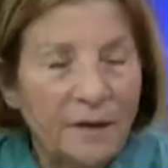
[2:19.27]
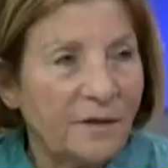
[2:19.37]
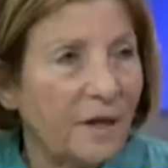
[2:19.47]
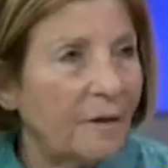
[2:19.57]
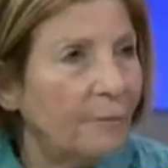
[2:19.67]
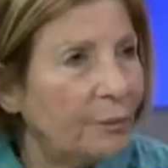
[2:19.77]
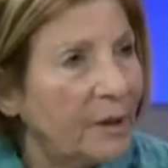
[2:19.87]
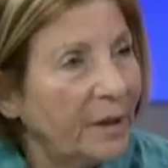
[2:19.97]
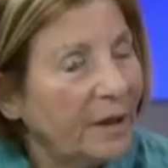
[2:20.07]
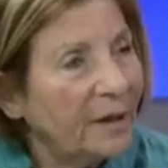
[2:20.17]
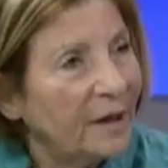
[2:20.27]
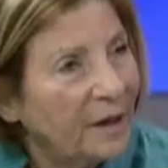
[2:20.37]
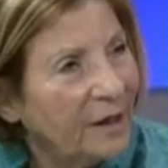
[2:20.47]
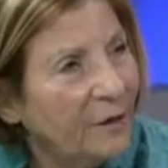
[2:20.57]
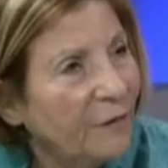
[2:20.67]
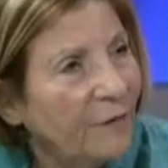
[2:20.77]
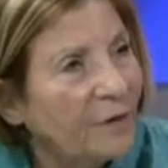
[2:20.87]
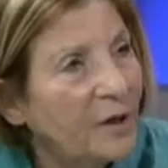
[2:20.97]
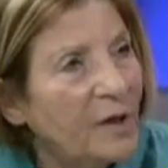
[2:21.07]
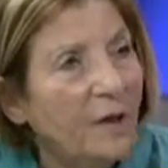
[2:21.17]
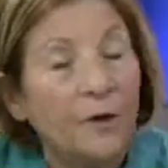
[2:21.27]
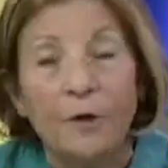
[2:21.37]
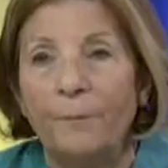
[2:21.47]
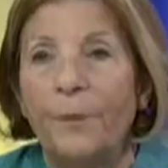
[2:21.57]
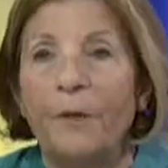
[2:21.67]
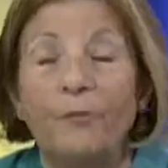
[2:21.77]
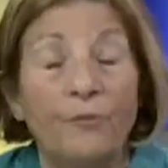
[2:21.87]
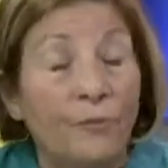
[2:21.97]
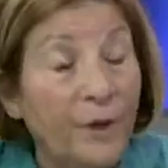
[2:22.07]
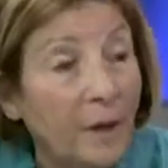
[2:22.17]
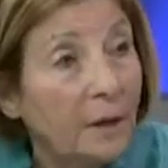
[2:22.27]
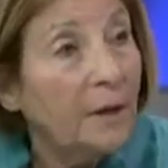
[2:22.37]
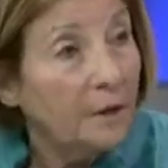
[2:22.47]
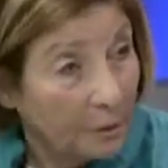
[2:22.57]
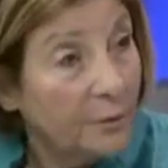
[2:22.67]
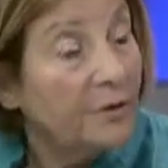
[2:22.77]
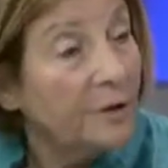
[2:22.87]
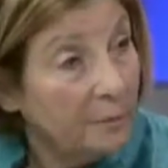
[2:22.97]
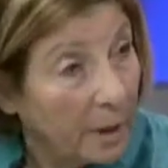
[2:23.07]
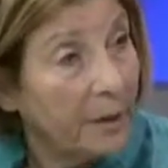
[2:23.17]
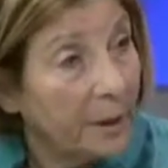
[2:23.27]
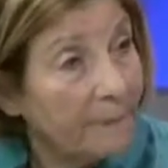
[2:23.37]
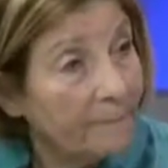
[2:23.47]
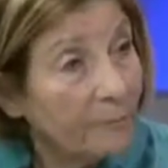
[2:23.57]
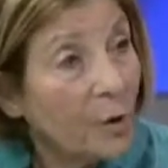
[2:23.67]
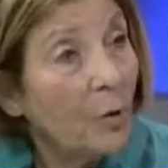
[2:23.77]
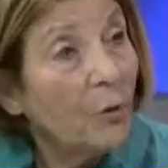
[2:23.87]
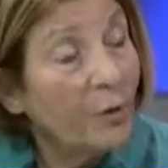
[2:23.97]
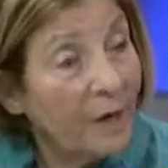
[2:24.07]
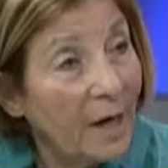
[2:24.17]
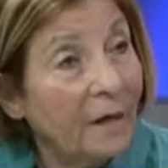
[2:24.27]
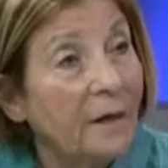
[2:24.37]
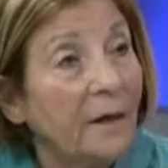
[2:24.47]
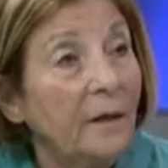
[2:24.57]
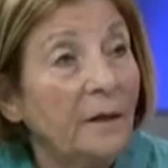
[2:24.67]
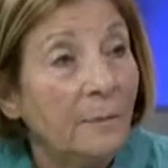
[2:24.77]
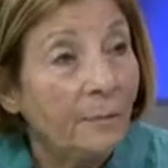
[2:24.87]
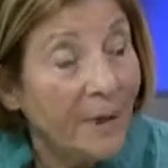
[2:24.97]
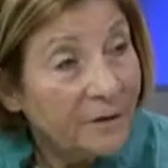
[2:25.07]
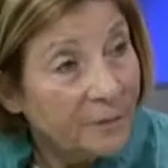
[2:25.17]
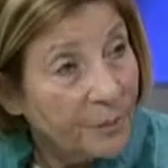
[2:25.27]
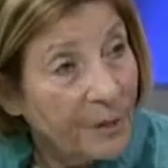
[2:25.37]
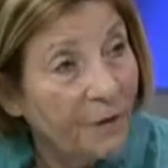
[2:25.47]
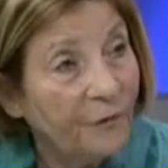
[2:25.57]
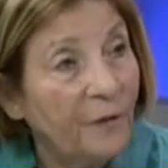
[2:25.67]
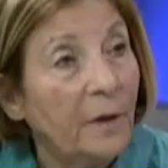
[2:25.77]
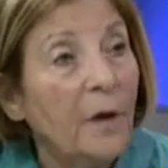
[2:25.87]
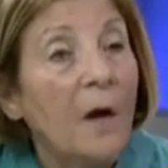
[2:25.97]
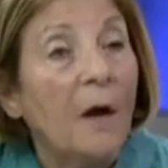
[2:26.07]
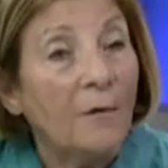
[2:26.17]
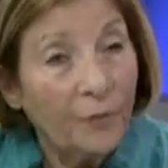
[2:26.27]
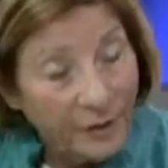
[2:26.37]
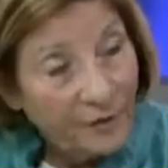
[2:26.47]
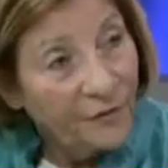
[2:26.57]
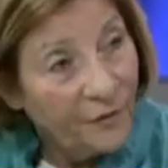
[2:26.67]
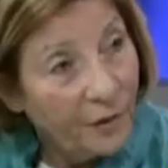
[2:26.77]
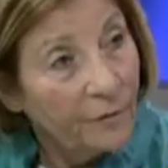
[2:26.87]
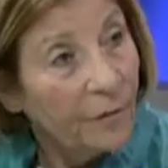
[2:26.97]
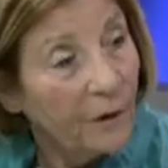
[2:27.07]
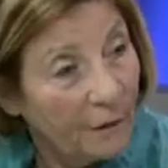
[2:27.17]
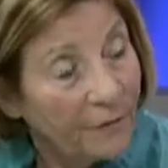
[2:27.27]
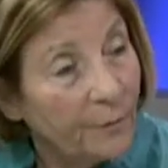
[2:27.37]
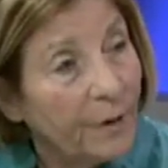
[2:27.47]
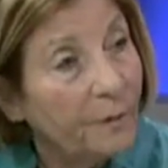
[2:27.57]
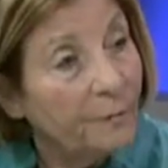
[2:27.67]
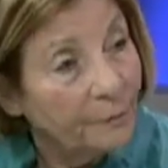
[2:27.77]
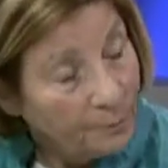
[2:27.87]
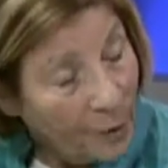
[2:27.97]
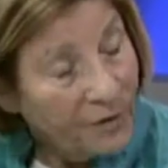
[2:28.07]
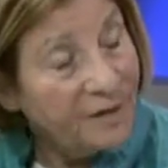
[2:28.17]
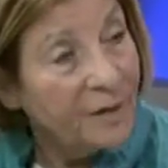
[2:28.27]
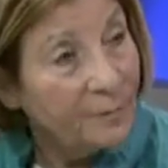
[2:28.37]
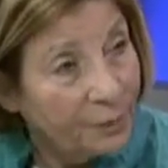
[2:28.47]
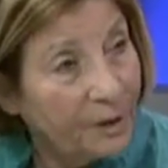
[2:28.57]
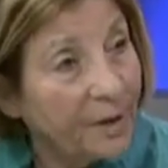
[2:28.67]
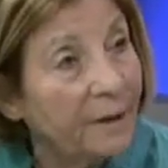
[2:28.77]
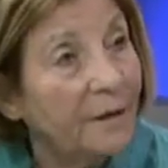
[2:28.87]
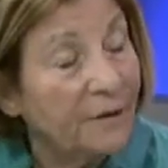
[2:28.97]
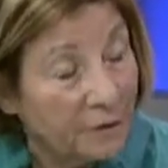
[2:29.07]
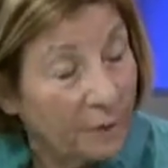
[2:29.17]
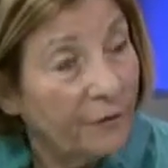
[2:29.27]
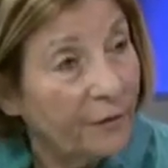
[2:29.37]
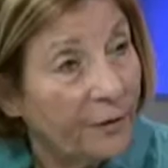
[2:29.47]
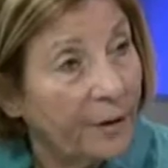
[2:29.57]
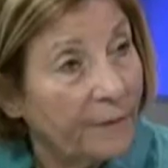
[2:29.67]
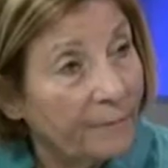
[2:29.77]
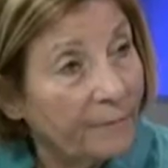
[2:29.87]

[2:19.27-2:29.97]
in the same plan year after year could be really losing money or not getting the best benefit of what the federal government Part D plan is offering.